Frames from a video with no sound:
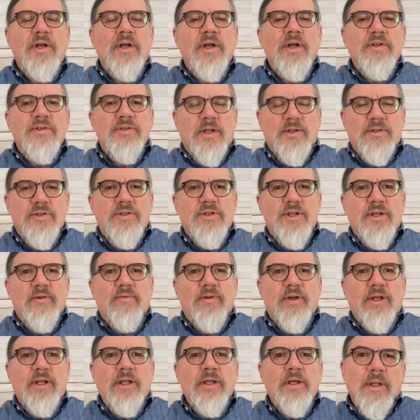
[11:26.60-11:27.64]

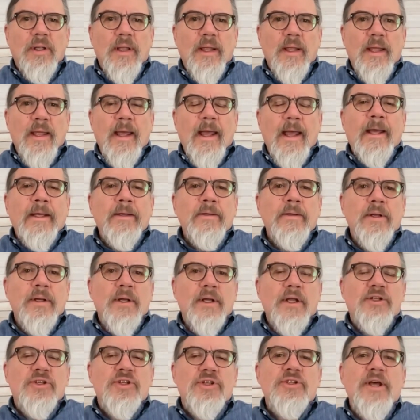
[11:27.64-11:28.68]
sensitivity, and
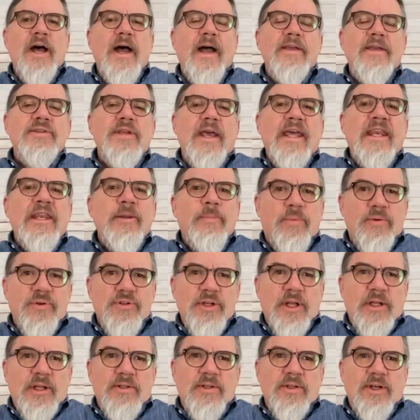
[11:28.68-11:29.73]
it's as high as
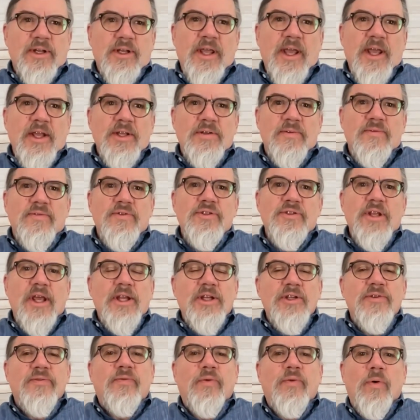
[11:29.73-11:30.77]
80% in the case of
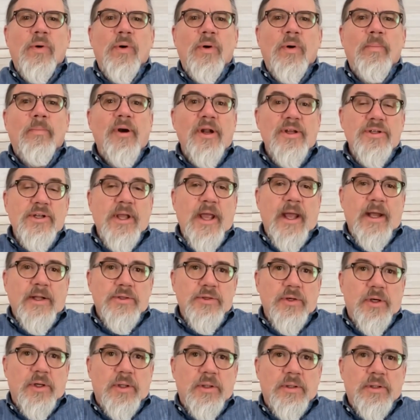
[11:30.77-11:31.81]
stage 4 breast
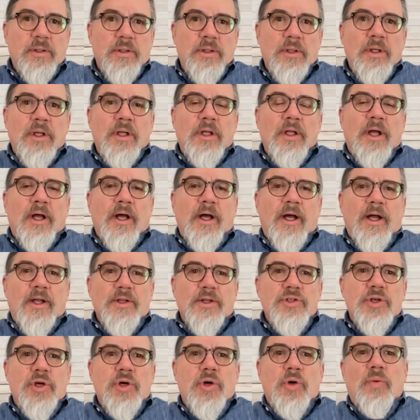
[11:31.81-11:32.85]
cancer.
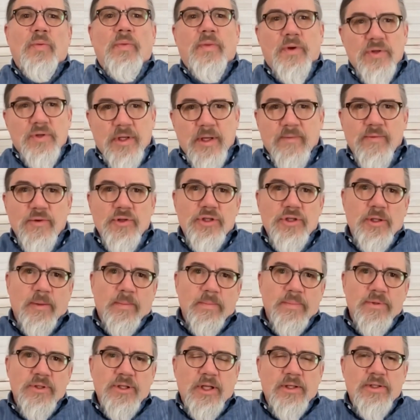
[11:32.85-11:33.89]
So that gives you
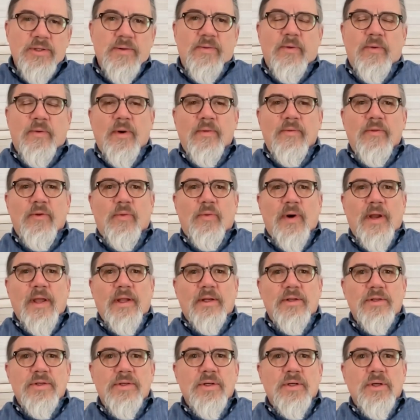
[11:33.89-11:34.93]
some sense of the
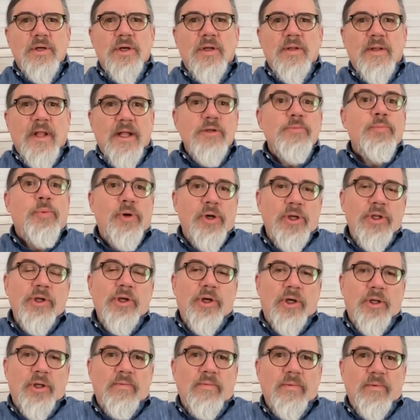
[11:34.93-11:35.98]
range. That's pretty
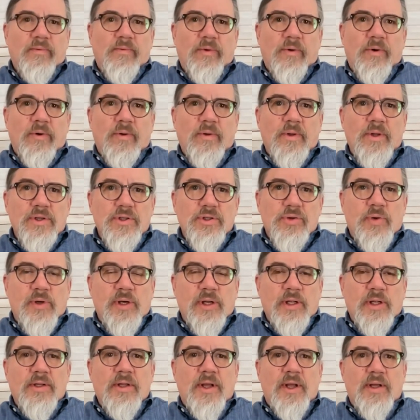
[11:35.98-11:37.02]
good for these
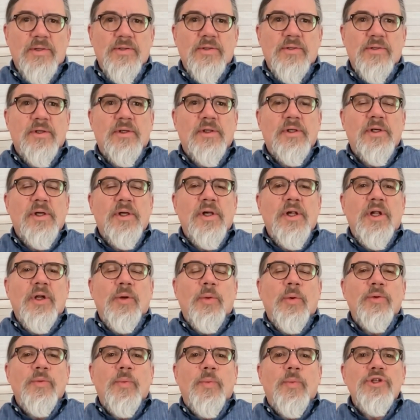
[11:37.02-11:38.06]
screening tests.
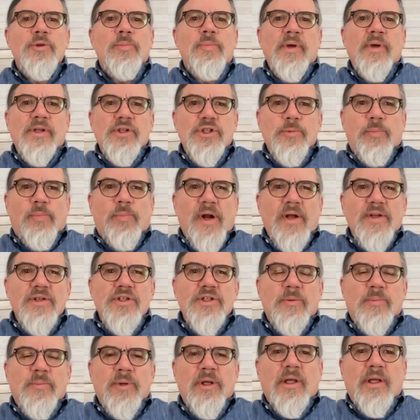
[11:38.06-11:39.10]
What was the biggest surprise
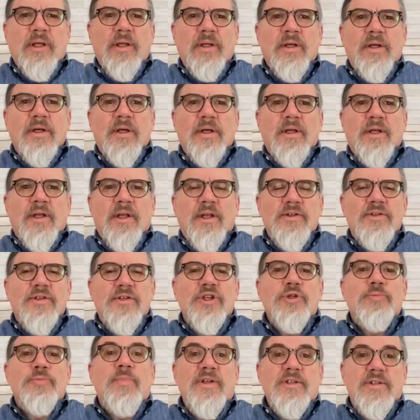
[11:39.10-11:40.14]
to me is the
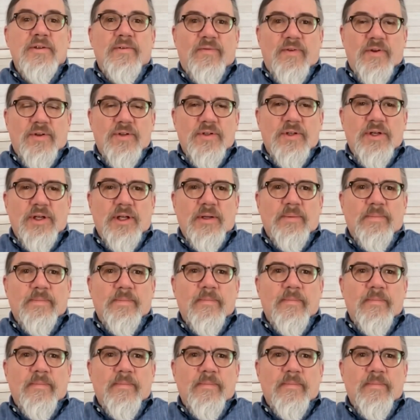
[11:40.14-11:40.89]
specificity.